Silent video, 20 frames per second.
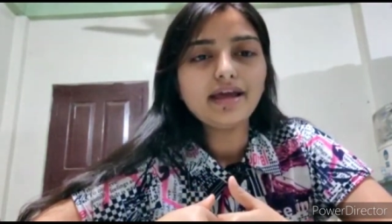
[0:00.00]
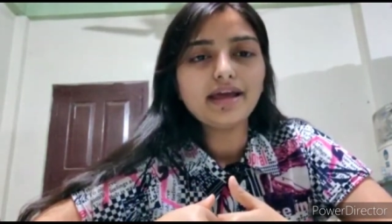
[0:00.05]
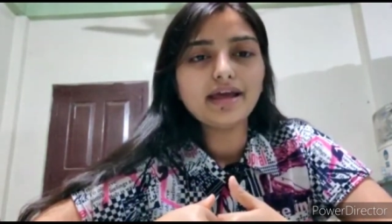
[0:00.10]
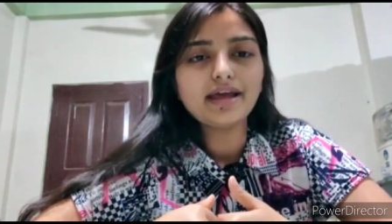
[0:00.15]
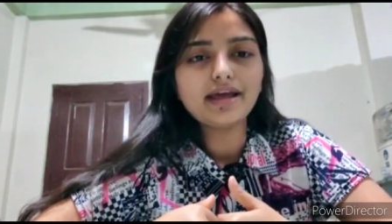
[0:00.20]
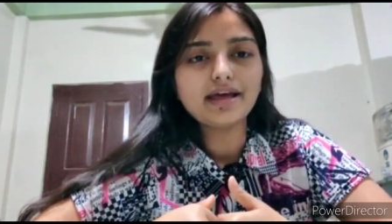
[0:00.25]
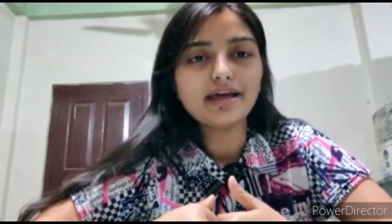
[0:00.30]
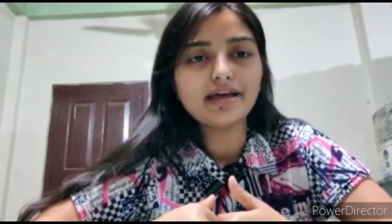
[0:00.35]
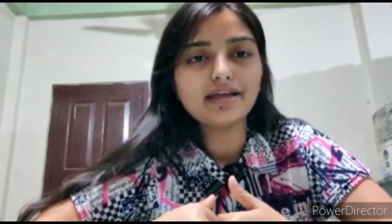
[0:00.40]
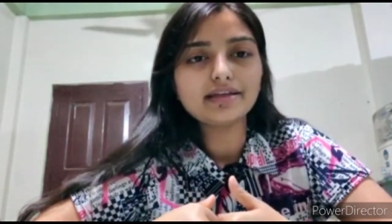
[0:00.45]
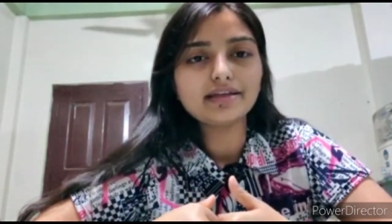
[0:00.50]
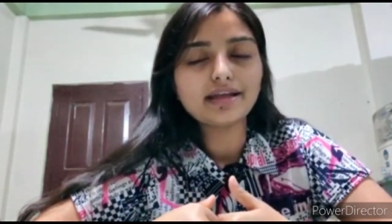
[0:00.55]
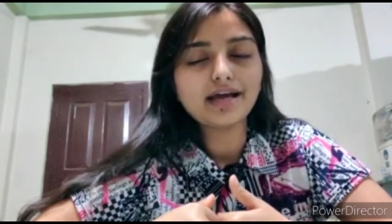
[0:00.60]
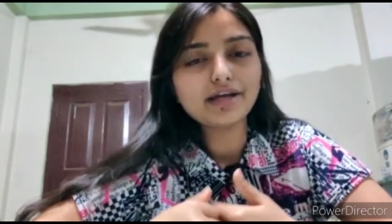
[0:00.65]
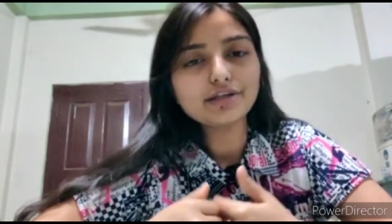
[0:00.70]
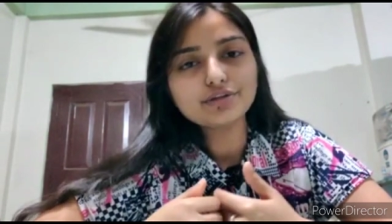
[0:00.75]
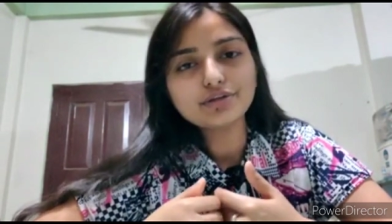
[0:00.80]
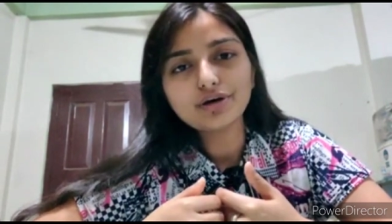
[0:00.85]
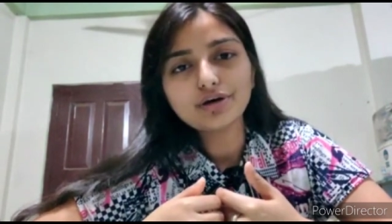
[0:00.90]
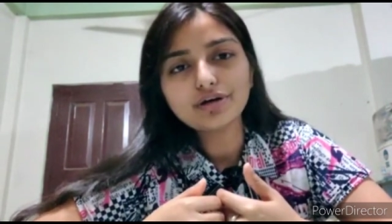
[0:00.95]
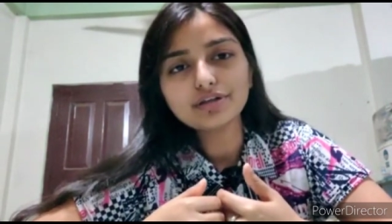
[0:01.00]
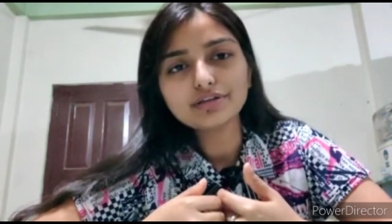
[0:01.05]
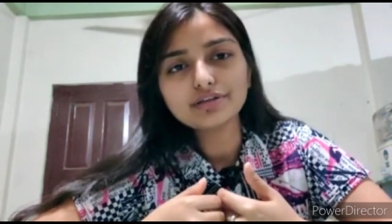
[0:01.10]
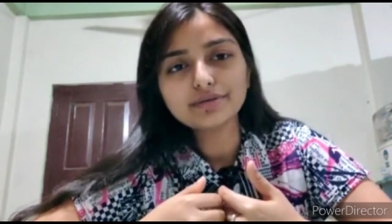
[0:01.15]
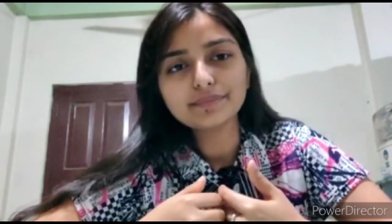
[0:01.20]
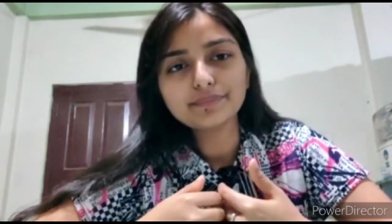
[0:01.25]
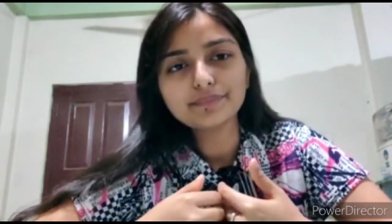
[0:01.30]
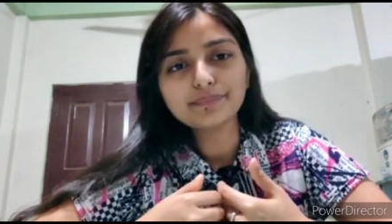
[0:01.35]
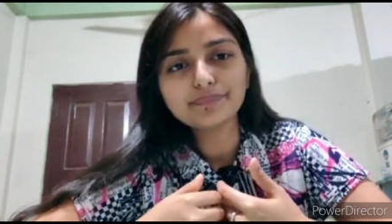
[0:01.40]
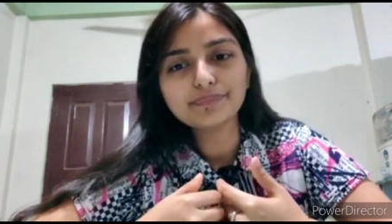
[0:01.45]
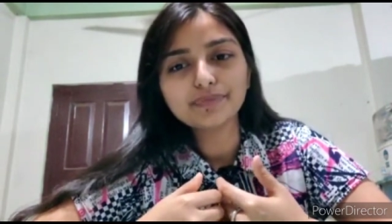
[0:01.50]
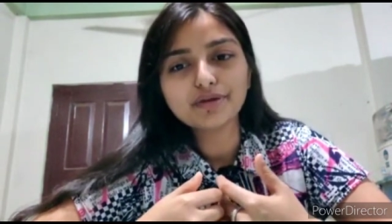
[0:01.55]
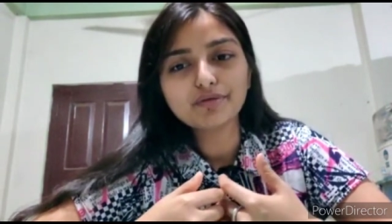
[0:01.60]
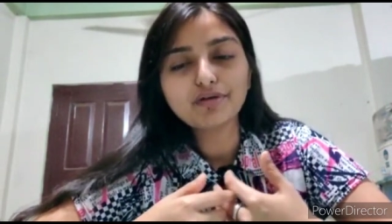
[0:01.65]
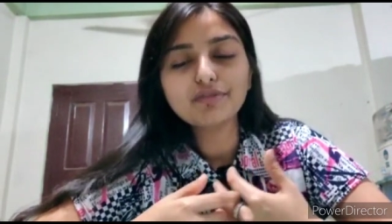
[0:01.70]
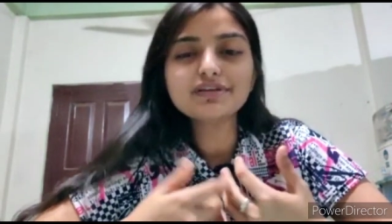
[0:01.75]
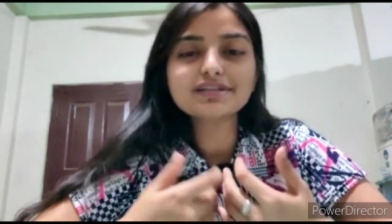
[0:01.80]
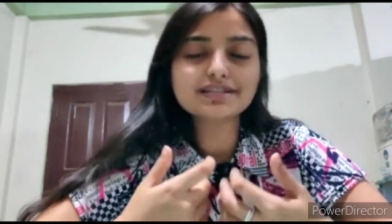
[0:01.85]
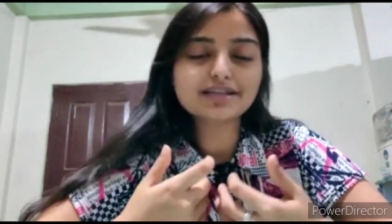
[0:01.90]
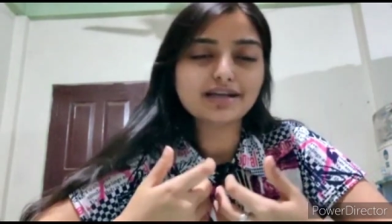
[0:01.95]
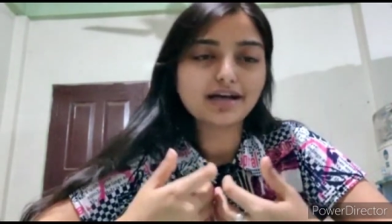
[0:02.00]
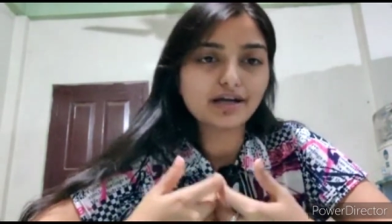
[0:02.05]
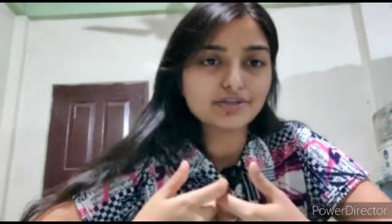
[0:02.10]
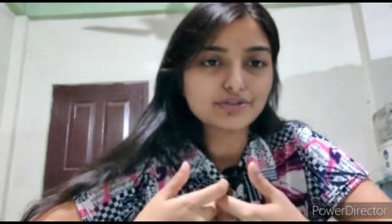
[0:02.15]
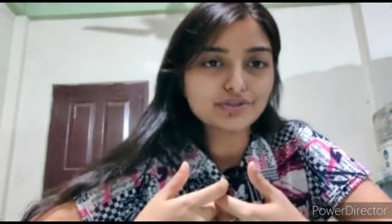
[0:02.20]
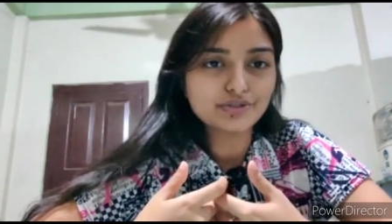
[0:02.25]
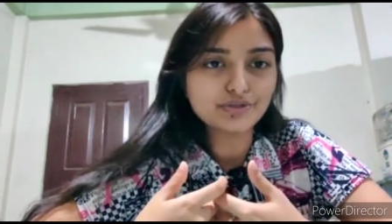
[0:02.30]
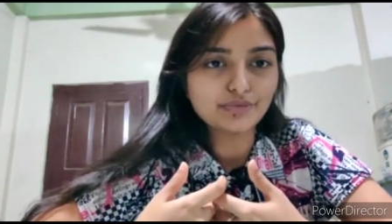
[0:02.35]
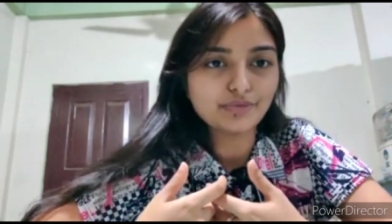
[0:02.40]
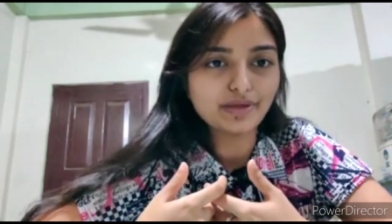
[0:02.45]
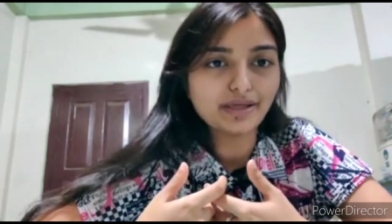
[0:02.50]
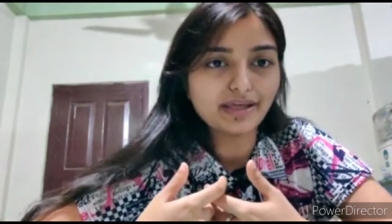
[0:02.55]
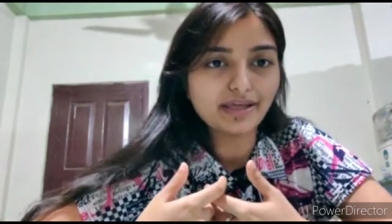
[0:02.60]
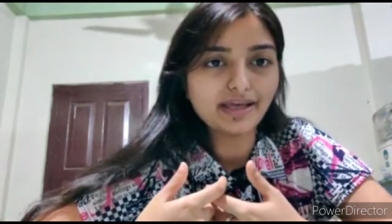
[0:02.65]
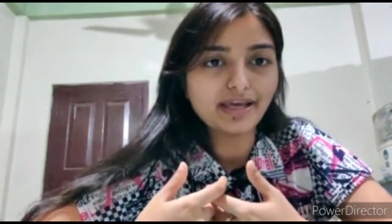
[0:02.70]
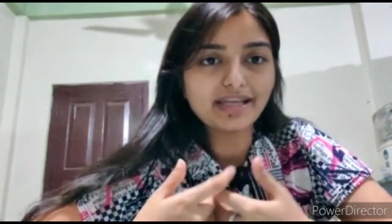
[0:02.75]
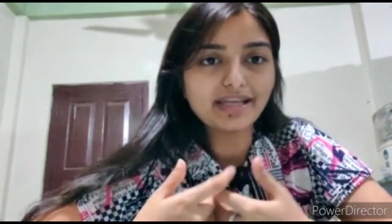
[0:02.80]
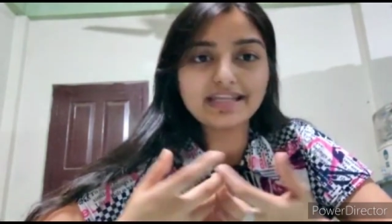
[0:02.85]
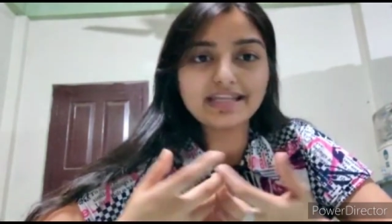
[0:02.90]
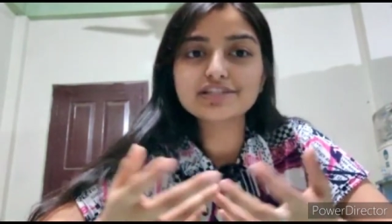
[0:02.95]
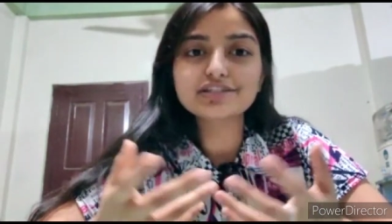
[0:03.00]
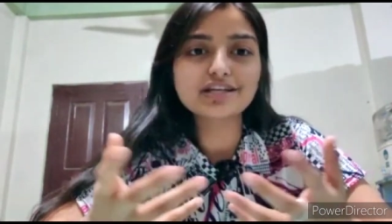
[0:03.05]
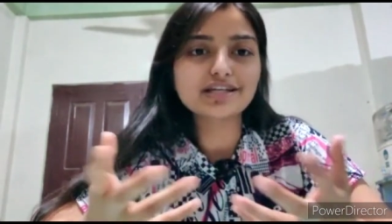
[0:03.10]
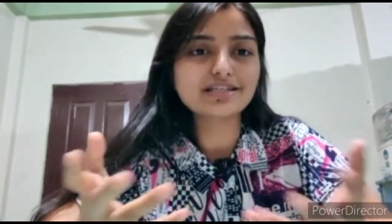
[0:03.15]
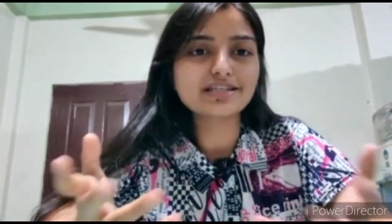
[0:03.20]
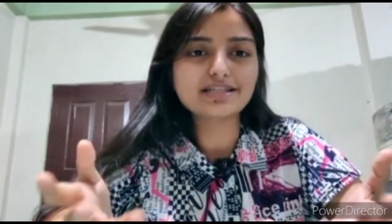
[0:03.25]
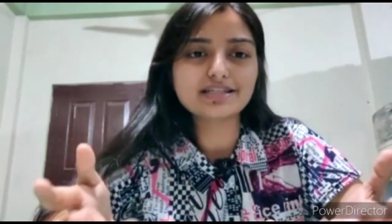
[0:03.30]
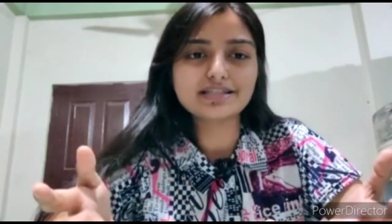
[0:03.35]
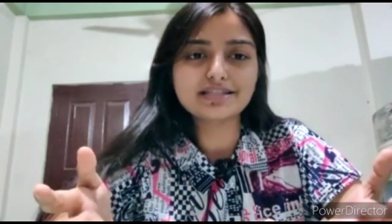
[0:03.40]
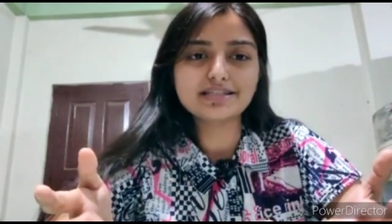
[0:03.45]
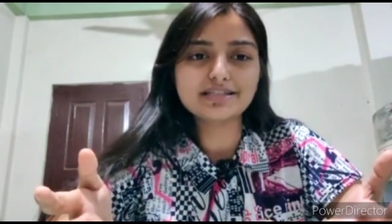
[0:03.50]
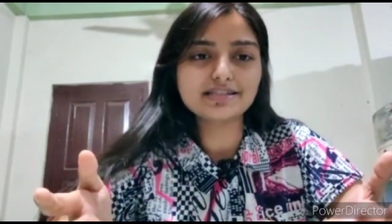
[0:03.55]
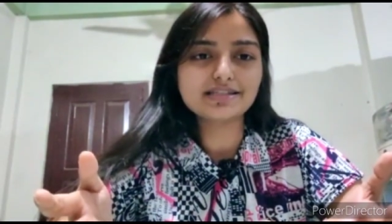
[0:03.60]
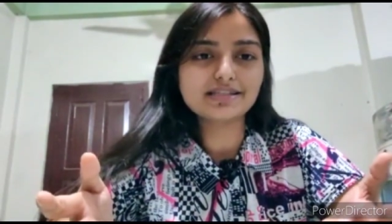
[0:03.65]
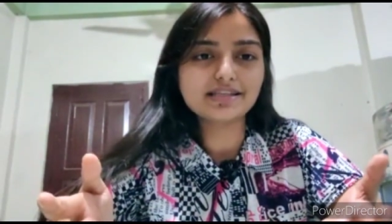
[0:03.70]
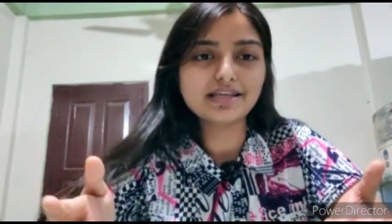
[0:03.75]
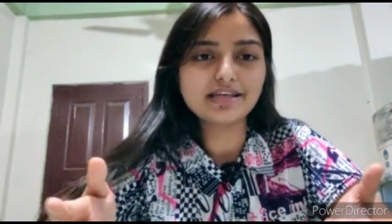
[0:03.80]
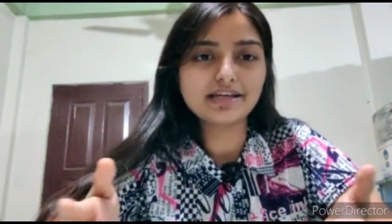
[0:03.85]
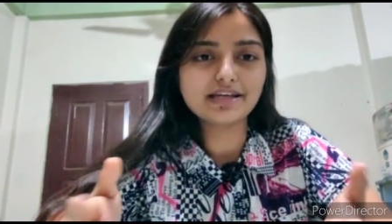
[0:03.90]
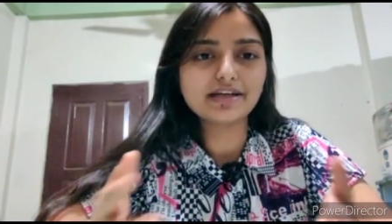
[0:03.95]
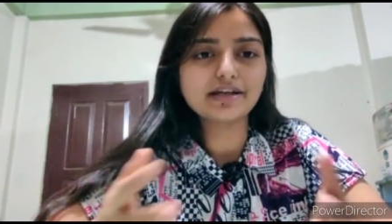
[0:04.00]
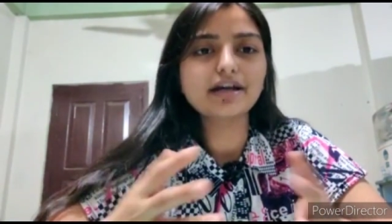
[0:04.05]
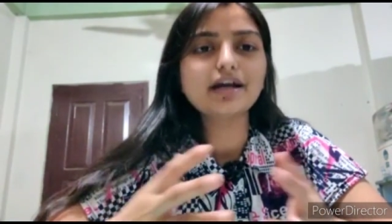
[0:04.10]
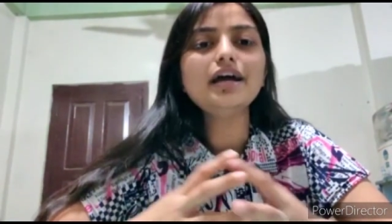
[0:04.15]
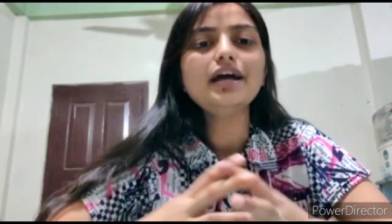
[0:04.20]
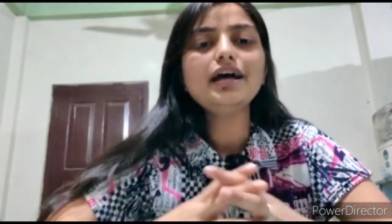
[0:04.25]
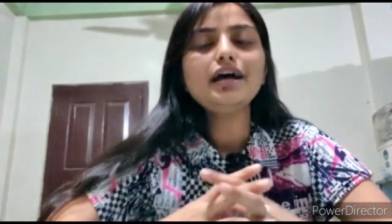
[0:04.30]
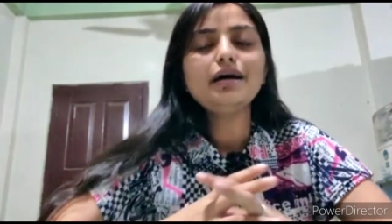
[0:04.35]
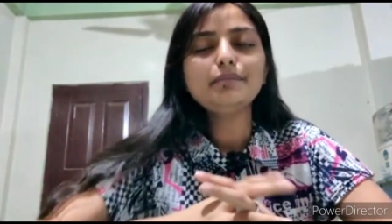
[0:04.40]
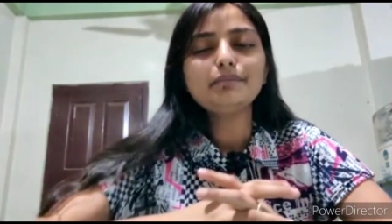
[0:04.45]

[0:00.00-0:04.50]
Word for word: And I thought, what was God doing? And injustice is here.